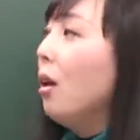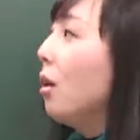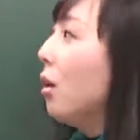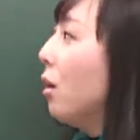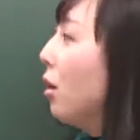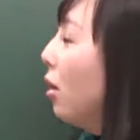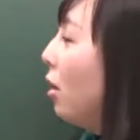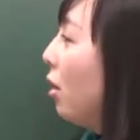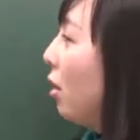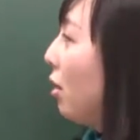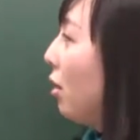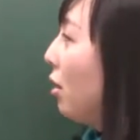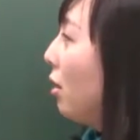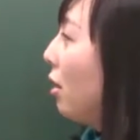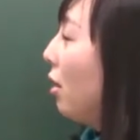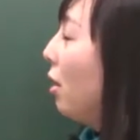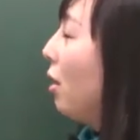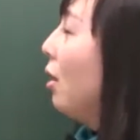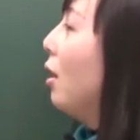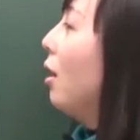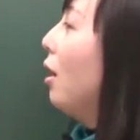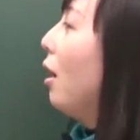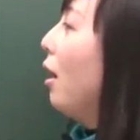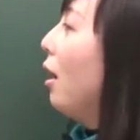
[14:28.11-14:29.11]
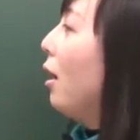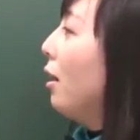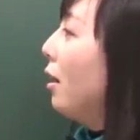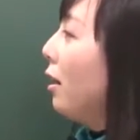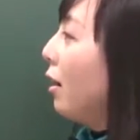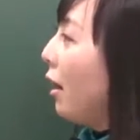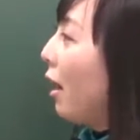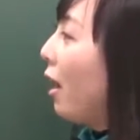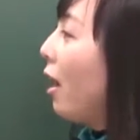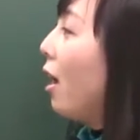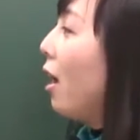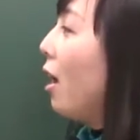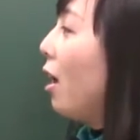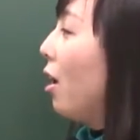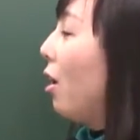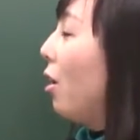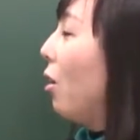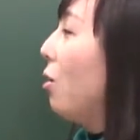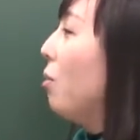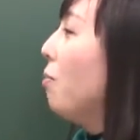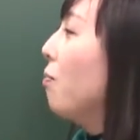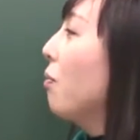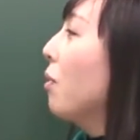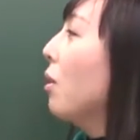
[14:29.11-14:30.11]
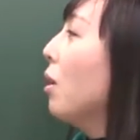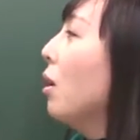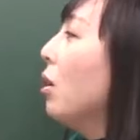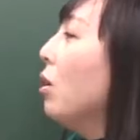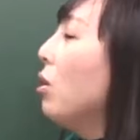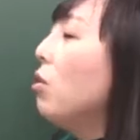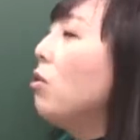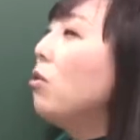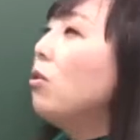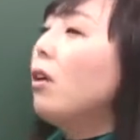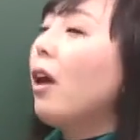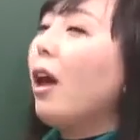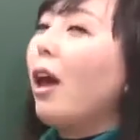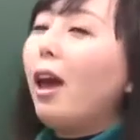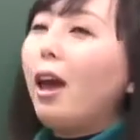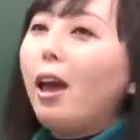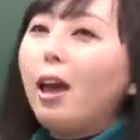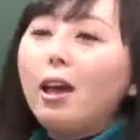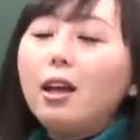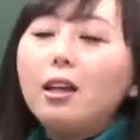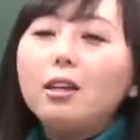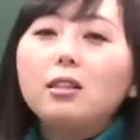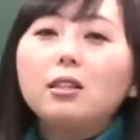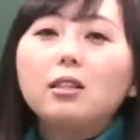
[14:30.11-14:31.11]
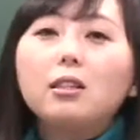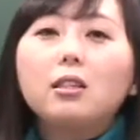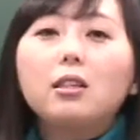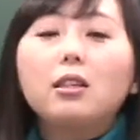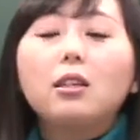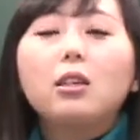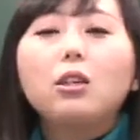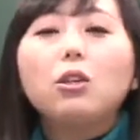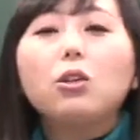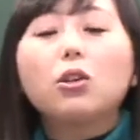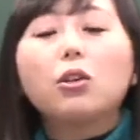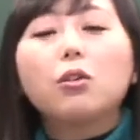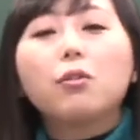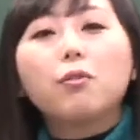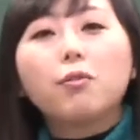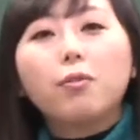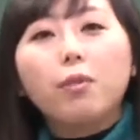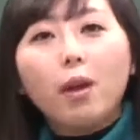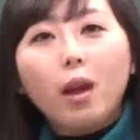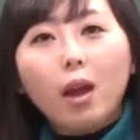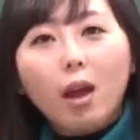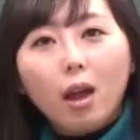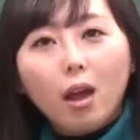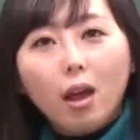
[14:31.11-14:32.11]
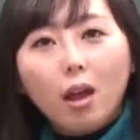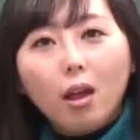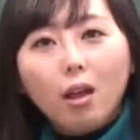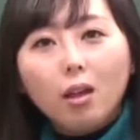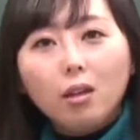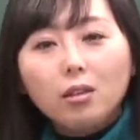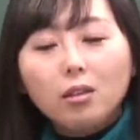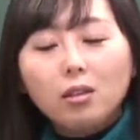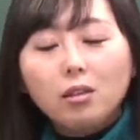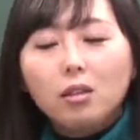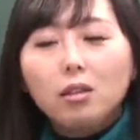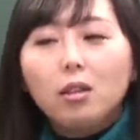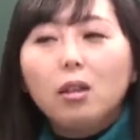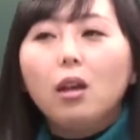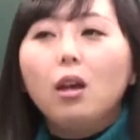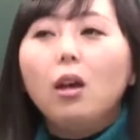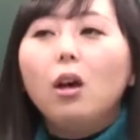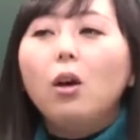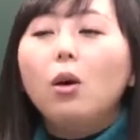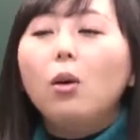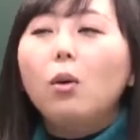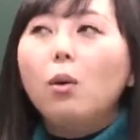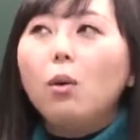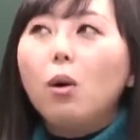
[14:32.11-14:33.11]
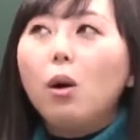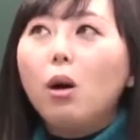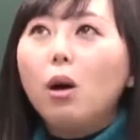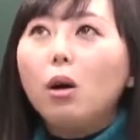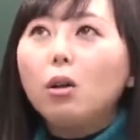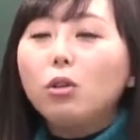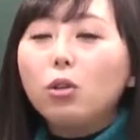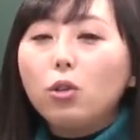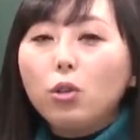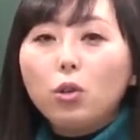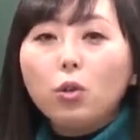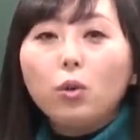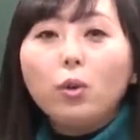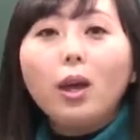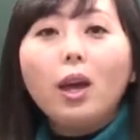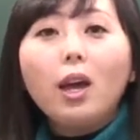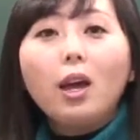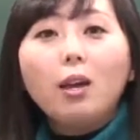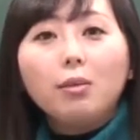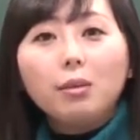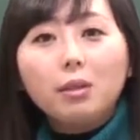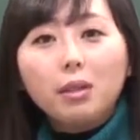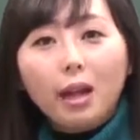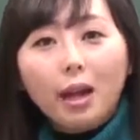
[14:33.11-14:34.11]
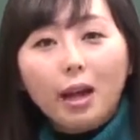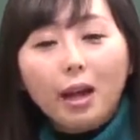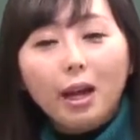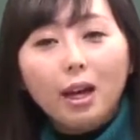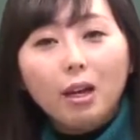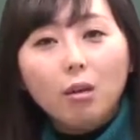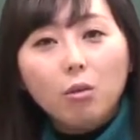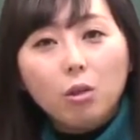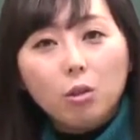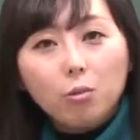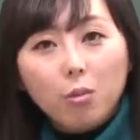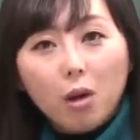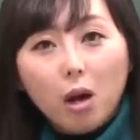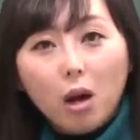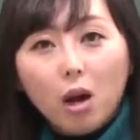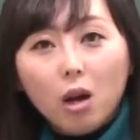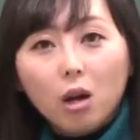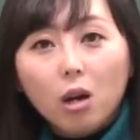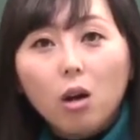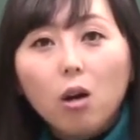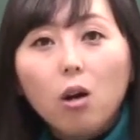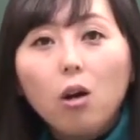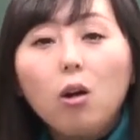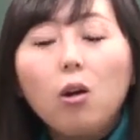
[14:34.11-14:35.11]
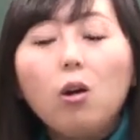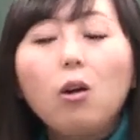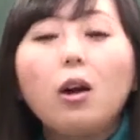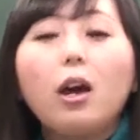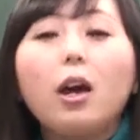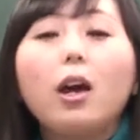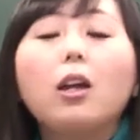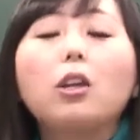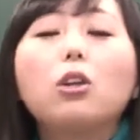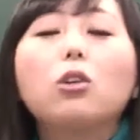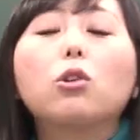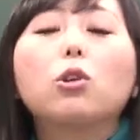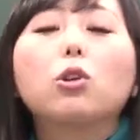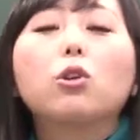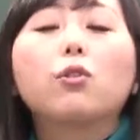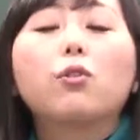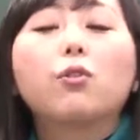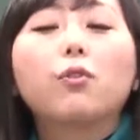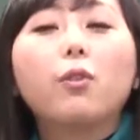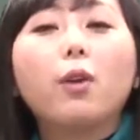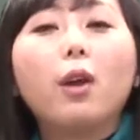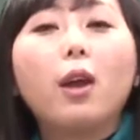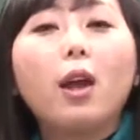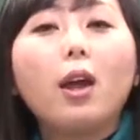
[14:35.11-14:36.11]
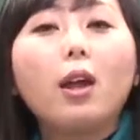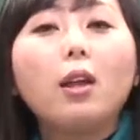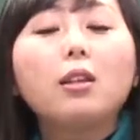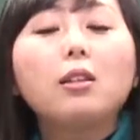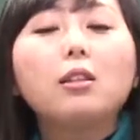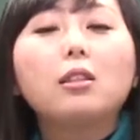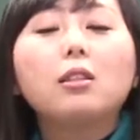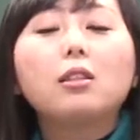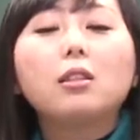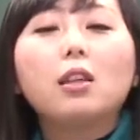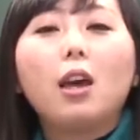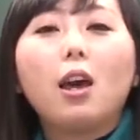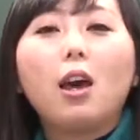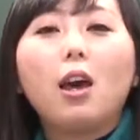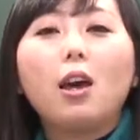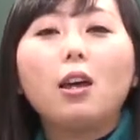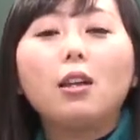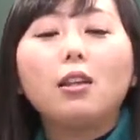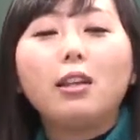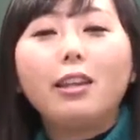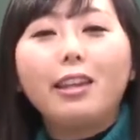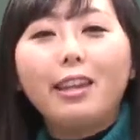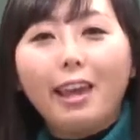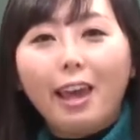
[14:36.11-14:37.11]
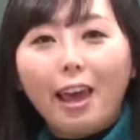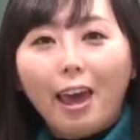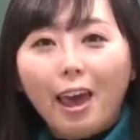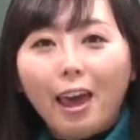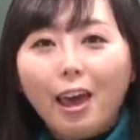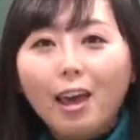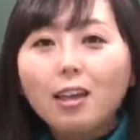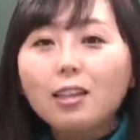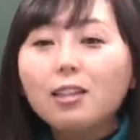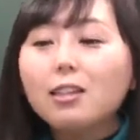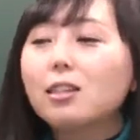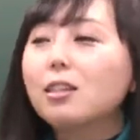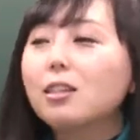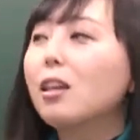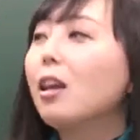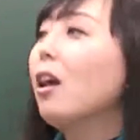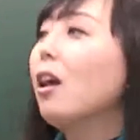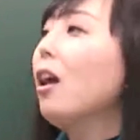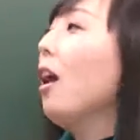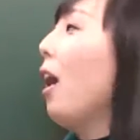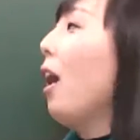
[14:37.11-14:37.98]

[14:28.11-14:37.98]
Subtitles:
Good. And now, you ask your friends, do you have time tomorrow? And your friend said yes.